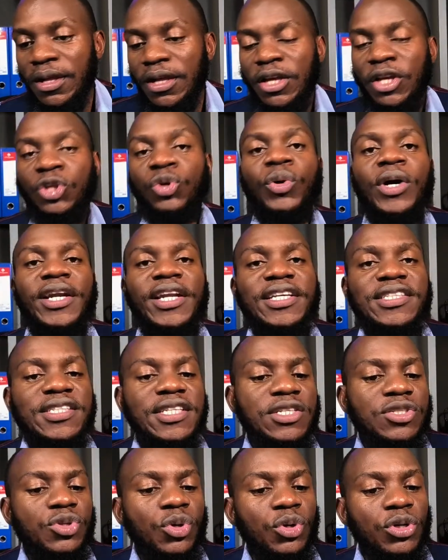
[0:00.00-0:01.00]
You can excrete
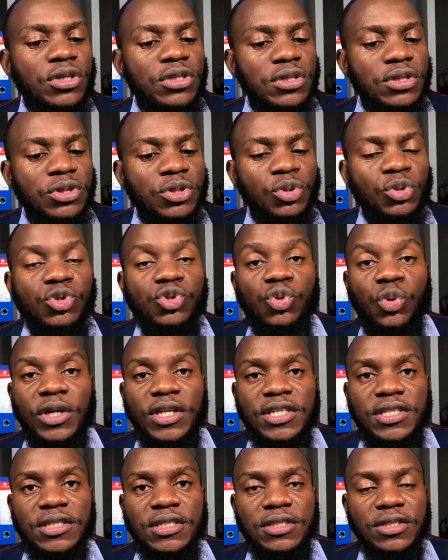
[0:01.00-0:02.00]
salt through
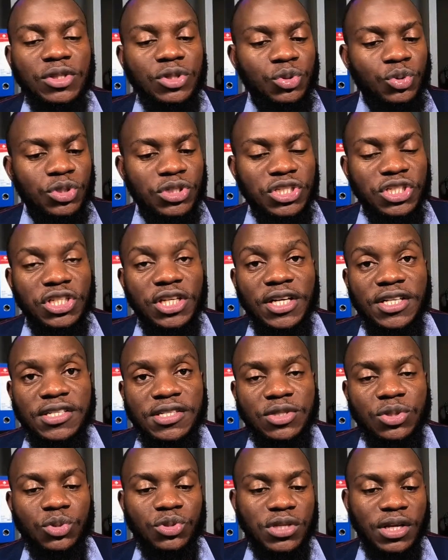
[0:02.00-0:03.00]
sweat, through tears,
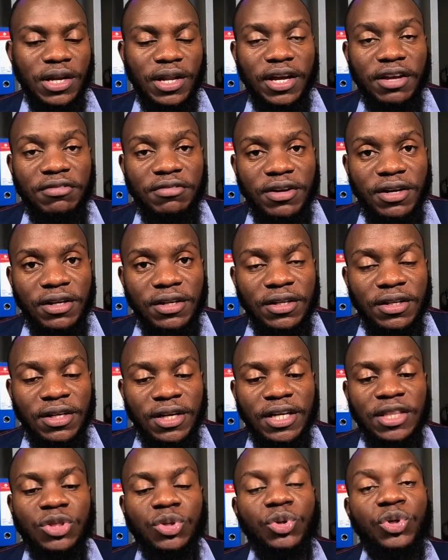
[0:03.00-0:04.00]
through saliva,
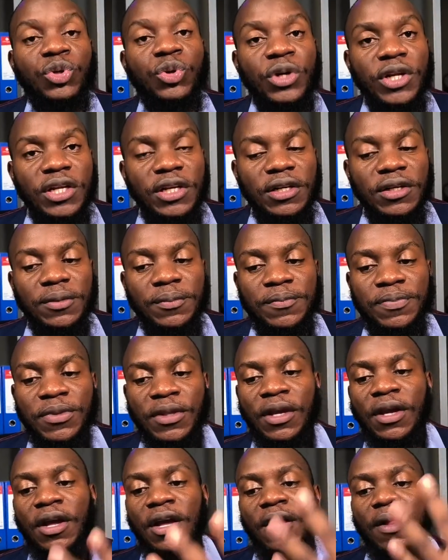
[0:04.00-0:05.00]
and through urine.
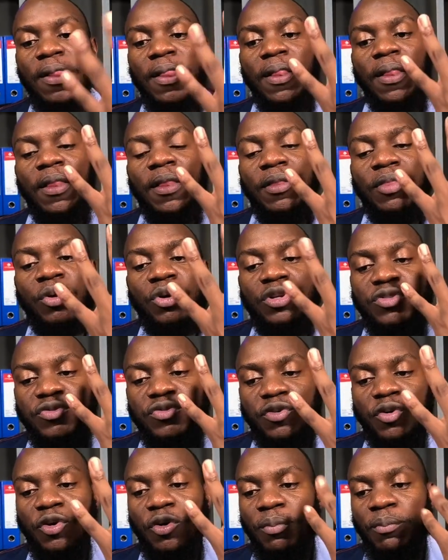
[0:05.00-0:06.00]
Those
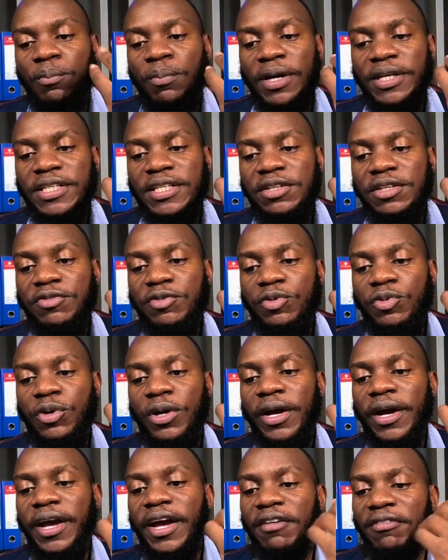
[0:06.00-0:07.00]
four. But if you
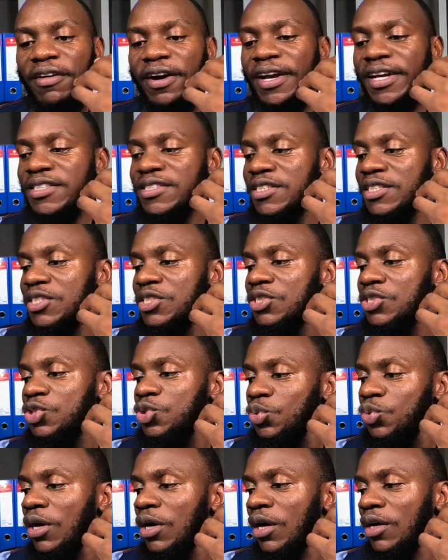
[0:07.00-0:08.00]
ever excrete
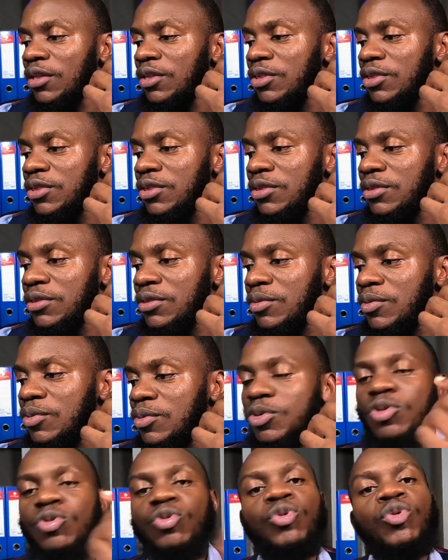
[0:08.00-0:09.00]
sugar
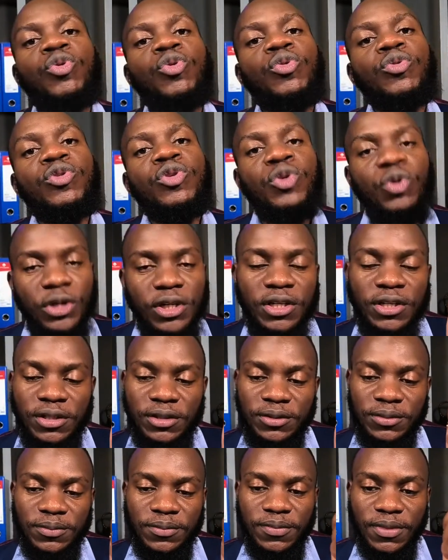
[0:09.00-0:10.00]
through urine,
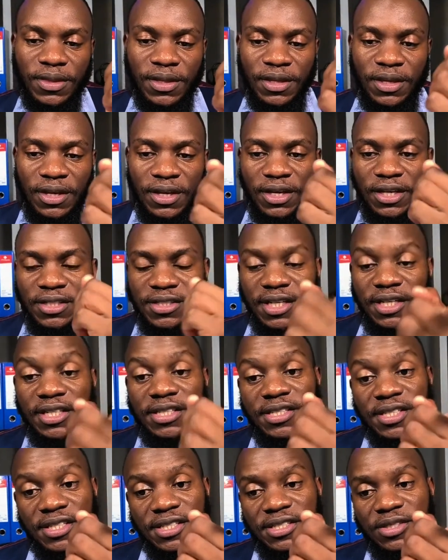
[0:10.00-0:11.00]
it's a
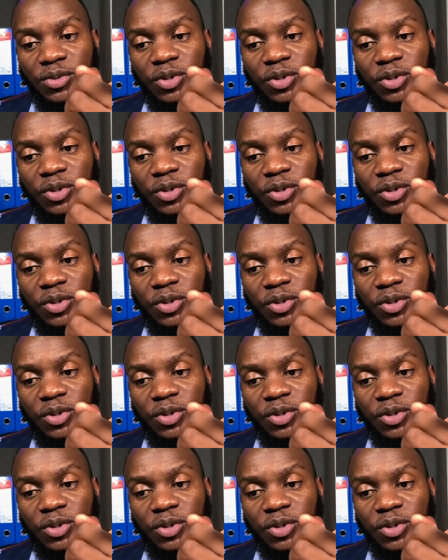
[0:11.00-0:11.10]
disease.